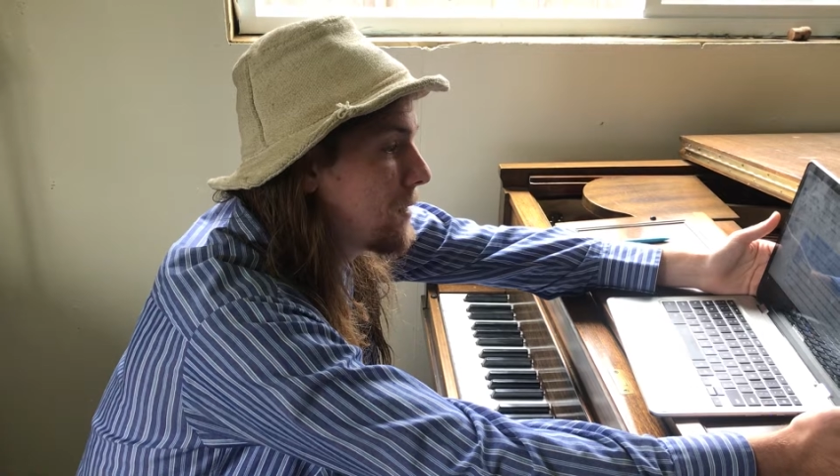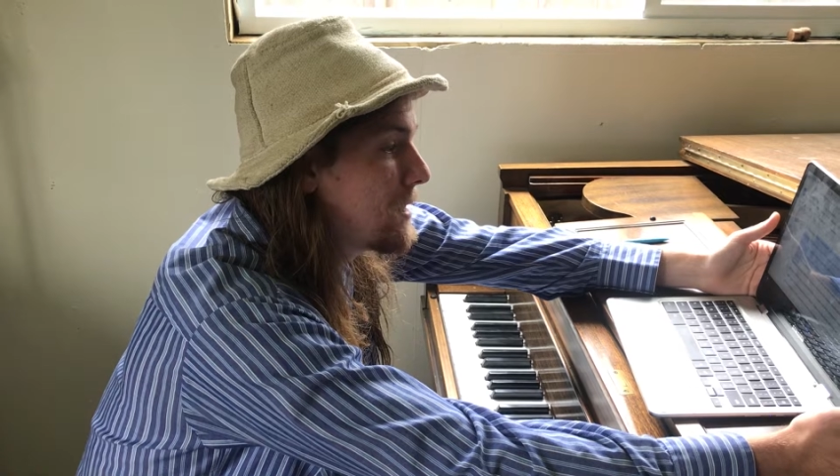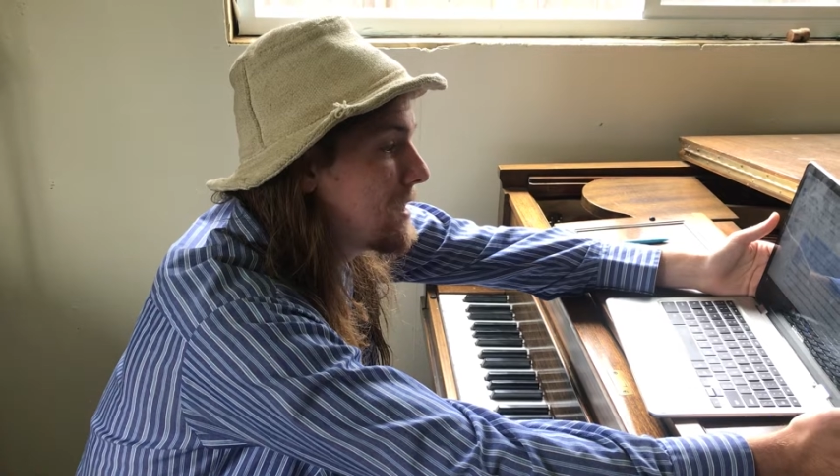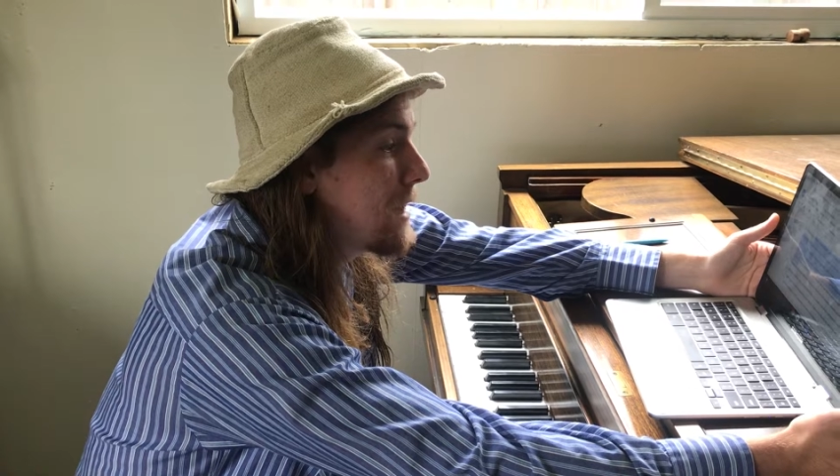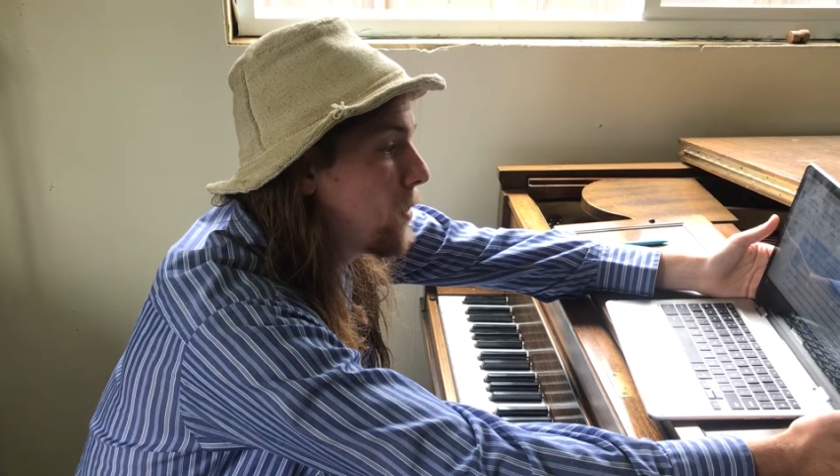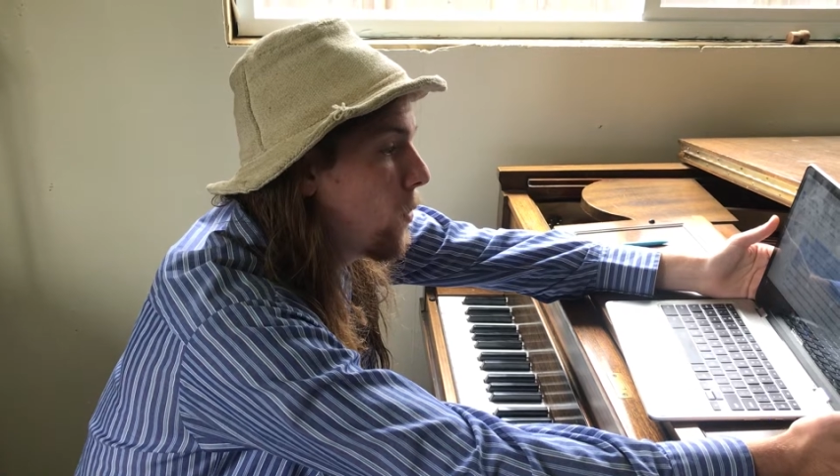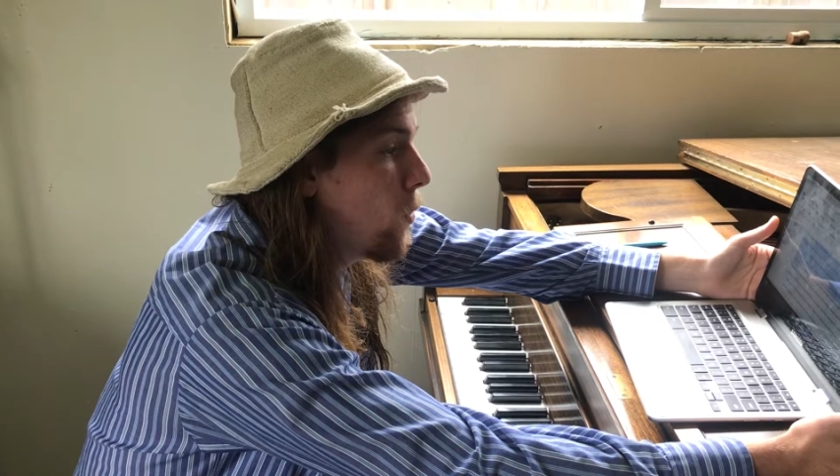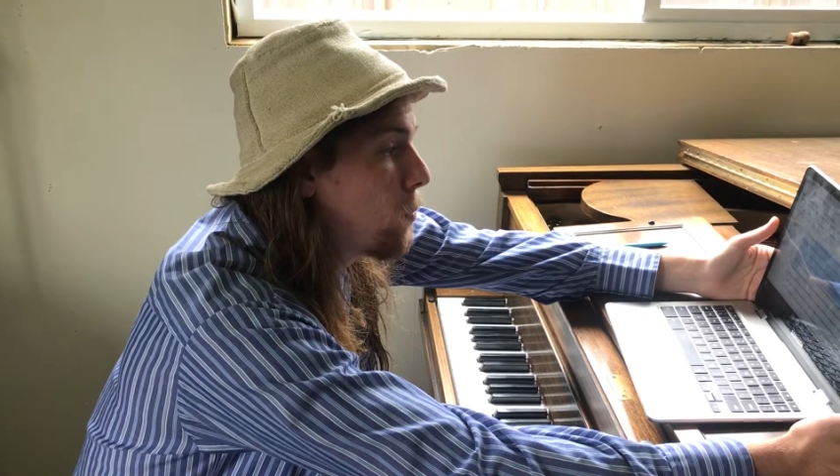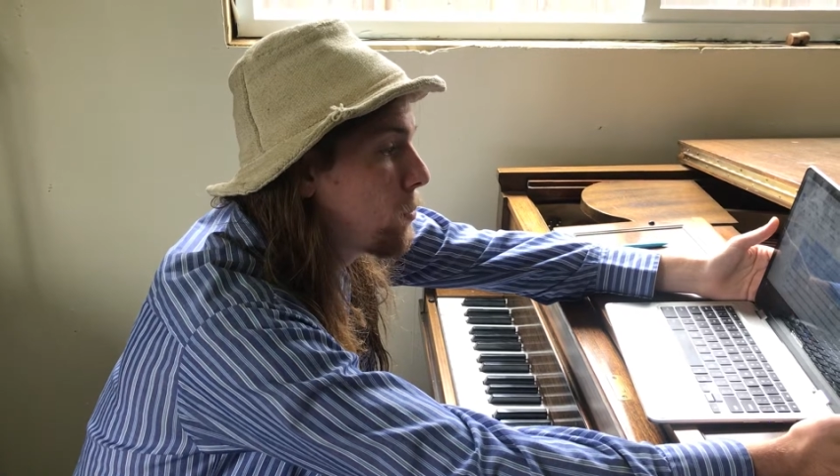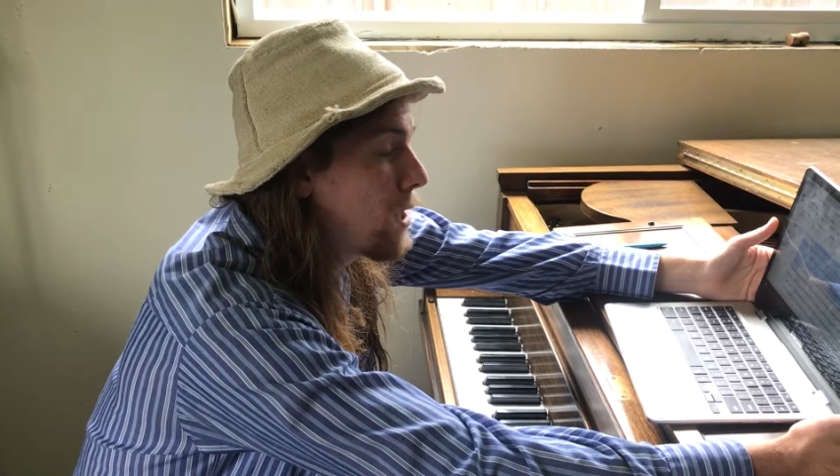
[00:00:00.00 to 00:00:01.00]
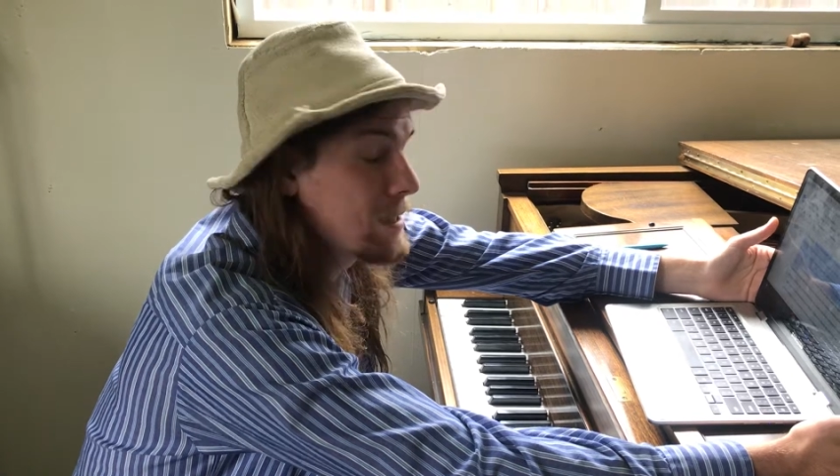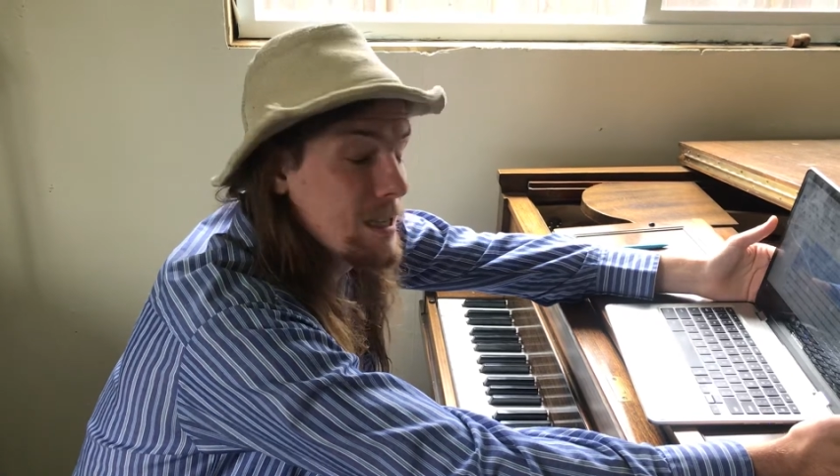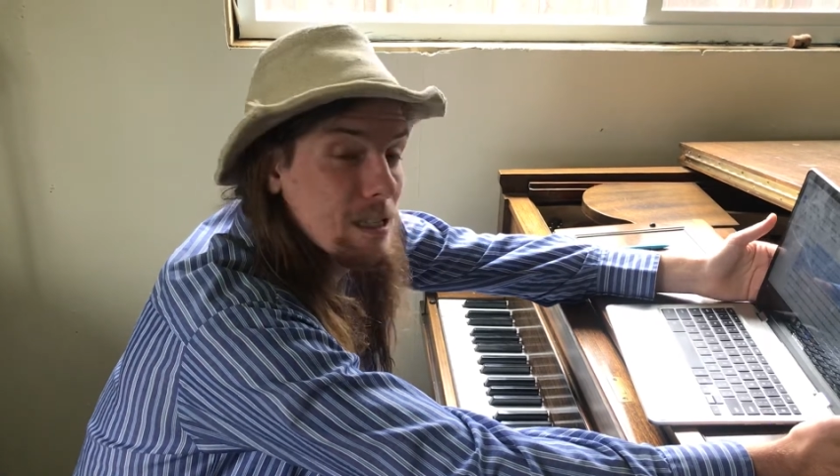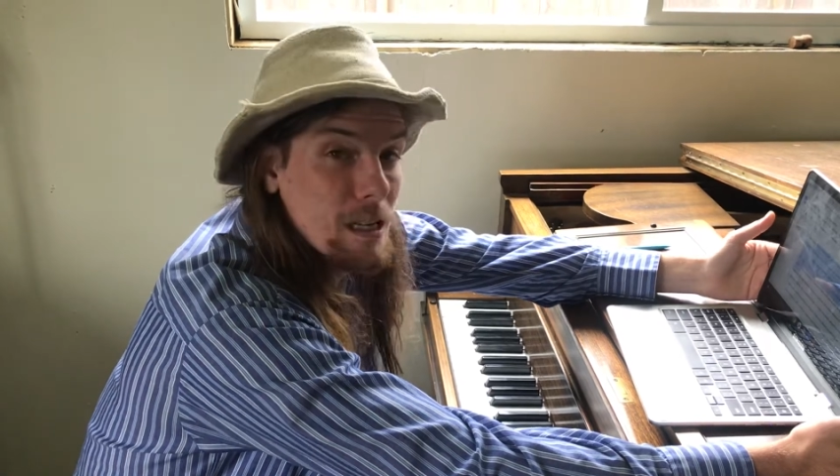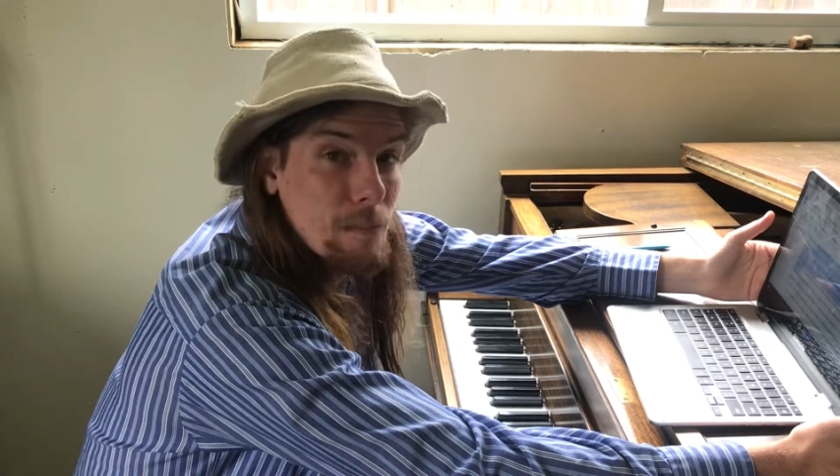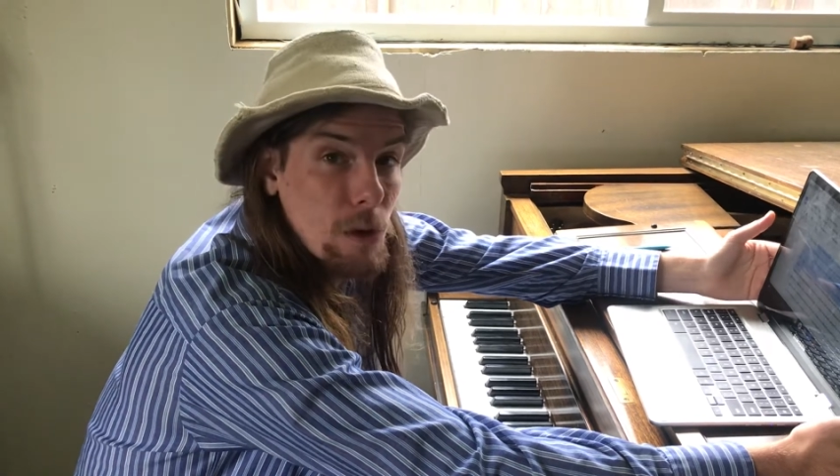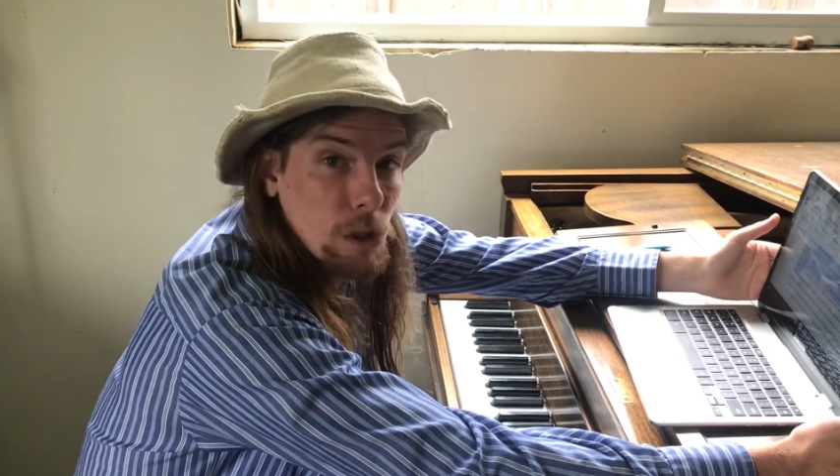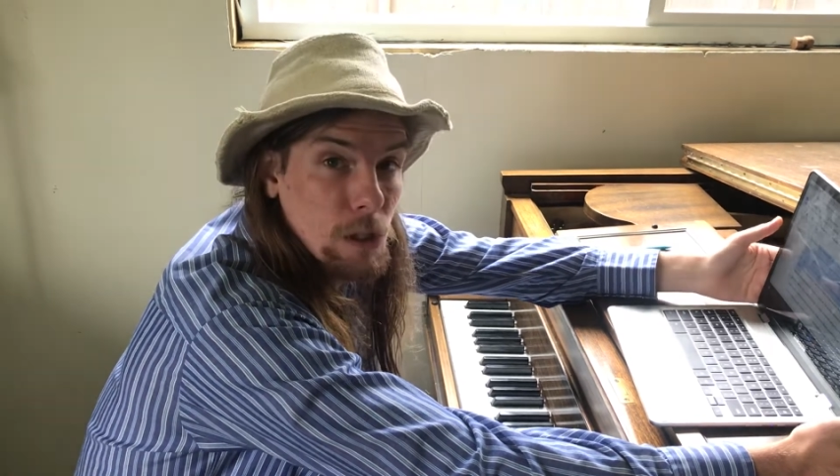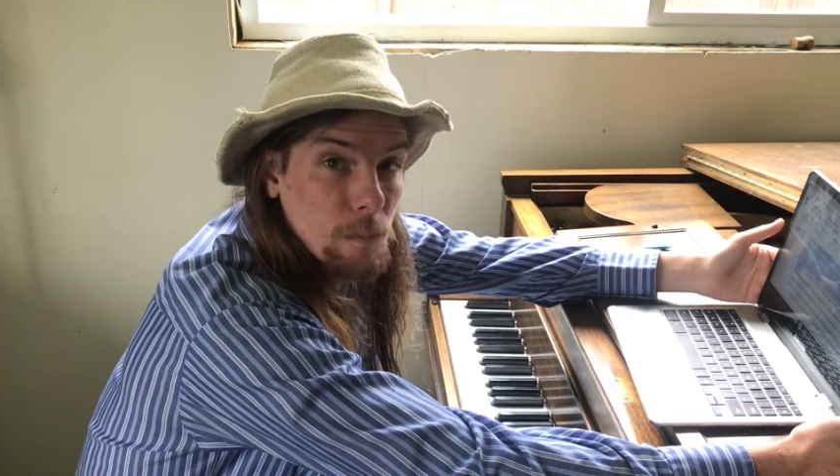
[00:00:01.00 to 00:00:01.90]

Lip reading: set the whole process in motion.